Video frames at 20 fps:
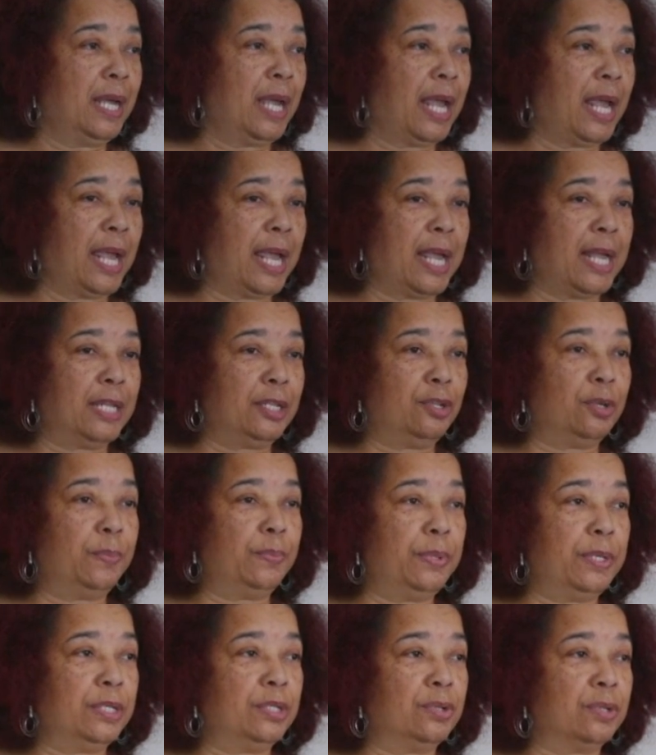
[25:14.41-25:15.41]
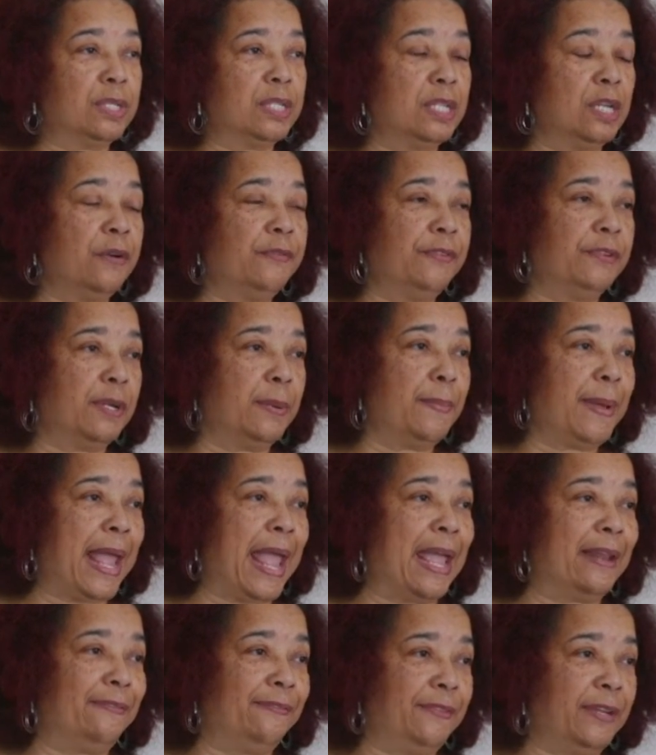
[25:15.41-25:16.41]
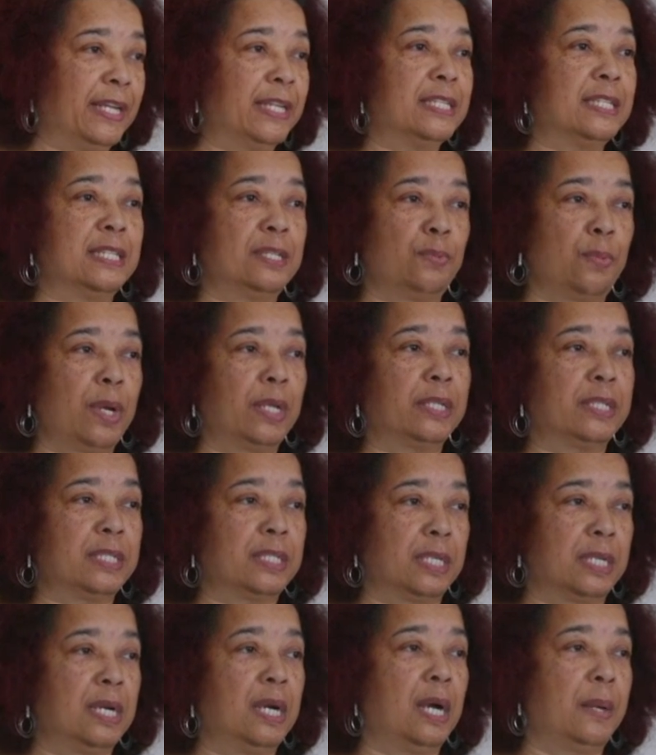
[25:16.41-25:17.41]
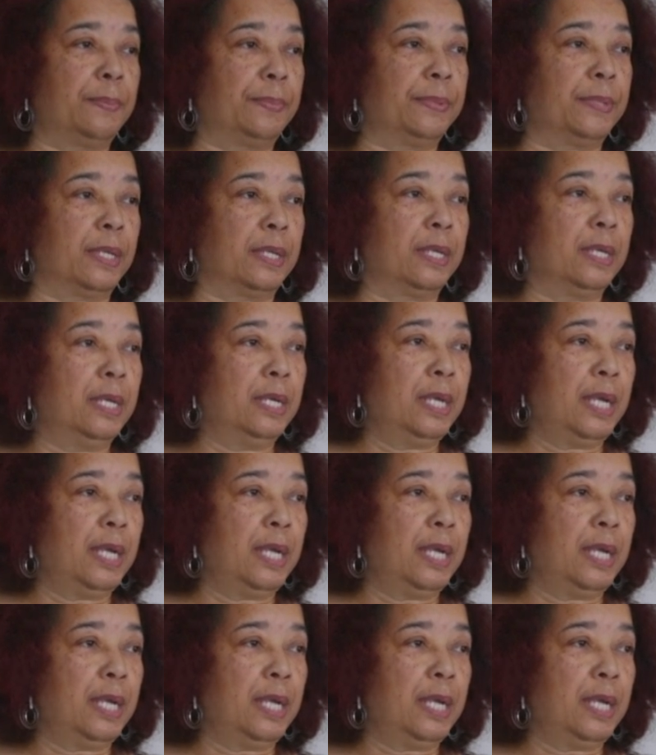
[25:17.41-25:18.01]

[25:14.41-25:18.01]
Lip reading: And you're putting yourself in a bad fix as well as the company.